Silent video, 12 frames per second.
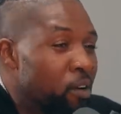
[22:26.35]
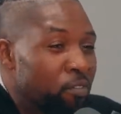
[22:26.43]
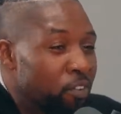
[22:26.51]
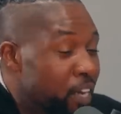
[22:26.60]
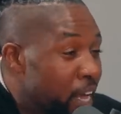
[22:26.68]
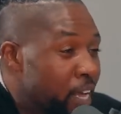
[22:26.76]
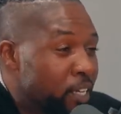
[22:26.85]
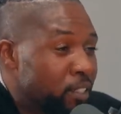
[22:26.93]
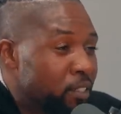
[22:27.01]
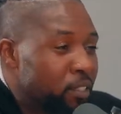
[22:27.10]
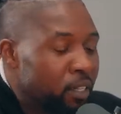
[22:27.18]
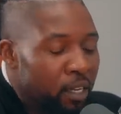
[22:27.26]
going for
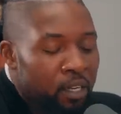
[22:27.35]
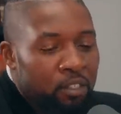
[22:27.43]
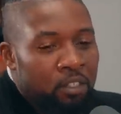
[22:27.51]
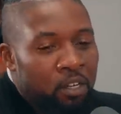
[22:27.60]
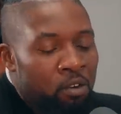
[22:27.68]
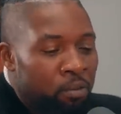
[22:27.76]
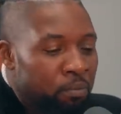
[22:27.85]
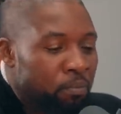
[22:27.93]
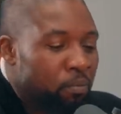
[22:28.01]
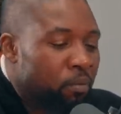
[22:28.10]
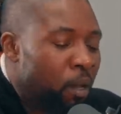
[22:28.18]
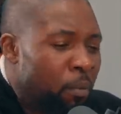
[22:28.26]
days. So
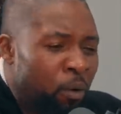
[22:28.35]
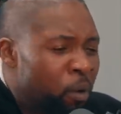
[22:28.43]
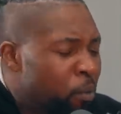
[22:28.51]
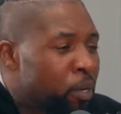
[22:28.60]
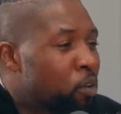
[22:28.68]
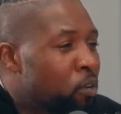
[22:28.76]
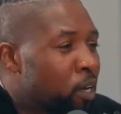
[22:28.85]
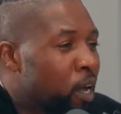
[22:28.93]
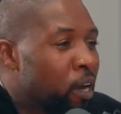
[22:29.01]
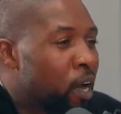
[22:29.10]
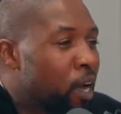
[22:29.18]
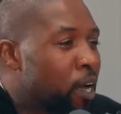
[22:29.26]
I'm like, where are we going?
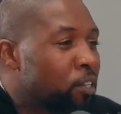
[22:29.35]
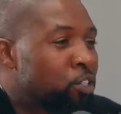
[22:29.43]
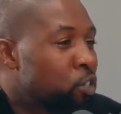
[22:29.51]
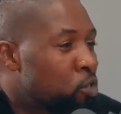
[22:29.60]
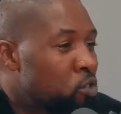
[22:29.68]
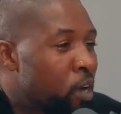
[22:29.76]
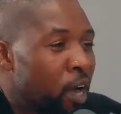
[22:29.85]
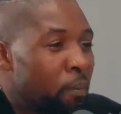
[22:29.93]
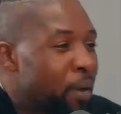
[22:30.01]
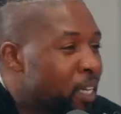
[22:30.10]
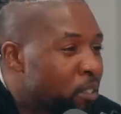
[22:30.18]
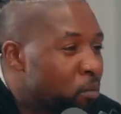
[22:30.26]
I, I got school, I got
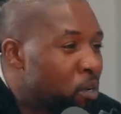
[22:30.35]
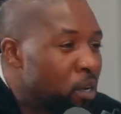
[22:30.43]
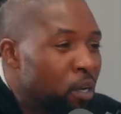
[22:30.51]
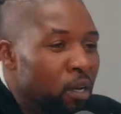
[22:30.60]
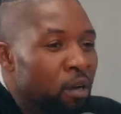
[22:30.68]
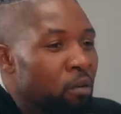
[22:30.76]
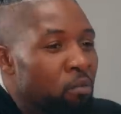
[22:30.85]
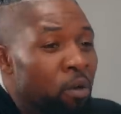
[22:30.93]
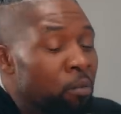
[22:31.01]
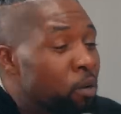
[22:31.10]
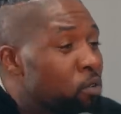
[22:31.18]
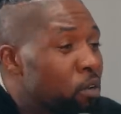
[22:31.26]
basketball. Where
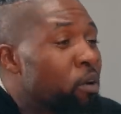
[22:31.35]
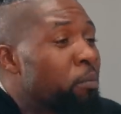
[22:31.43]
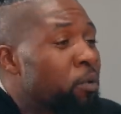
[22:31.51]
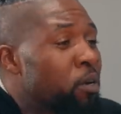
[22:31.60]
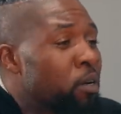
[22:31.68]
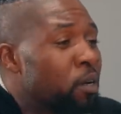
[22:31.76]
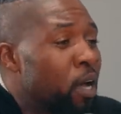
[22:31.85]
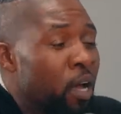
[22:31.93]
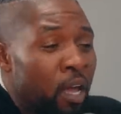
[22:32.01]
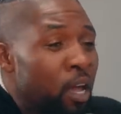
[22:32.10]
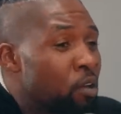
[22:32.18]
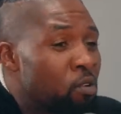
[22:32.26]
are we going, Grandpa? I
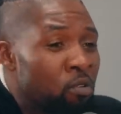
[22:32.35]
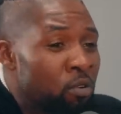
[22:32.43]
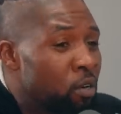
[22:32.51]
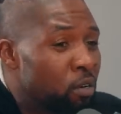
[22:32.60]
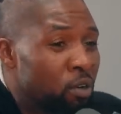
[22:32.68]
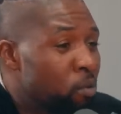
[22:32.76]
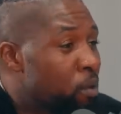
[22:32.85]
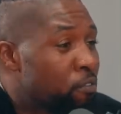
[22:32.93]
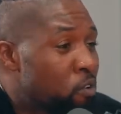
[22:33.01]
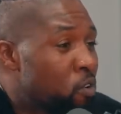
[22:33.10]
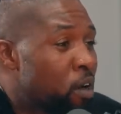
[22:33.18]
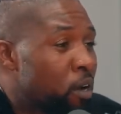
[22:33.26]
can't go nowhere
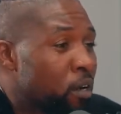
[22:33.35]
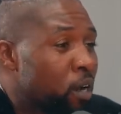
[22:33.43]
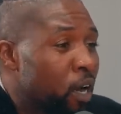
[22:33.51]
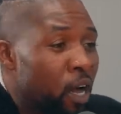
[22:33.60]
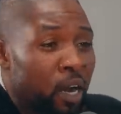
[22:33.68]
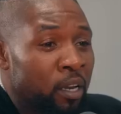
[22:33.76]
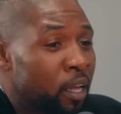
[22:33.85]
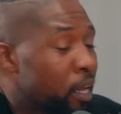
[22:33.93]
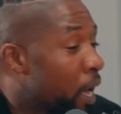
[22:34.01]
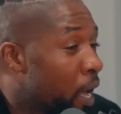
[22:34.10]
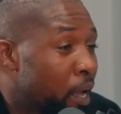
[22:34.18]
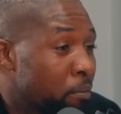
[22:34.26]
far. I got a
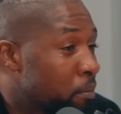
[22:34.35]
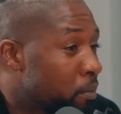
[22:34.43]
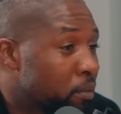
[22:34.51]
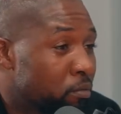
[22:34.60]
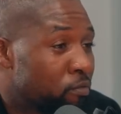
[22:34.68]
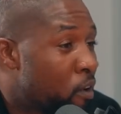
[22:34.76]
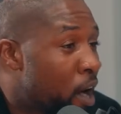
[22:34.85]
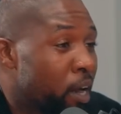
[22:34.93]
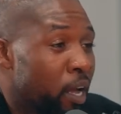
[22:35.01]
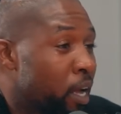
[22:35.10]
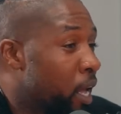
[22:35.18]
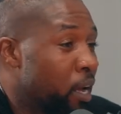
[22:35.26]
game
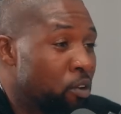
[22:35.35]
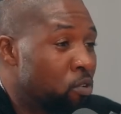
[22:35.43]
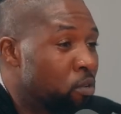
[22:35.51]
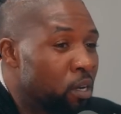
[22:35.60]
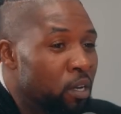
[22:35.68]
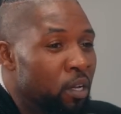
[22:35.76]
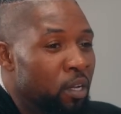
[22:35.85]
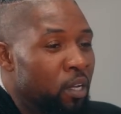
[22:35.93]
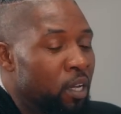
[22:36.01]
Friday. I can't do it.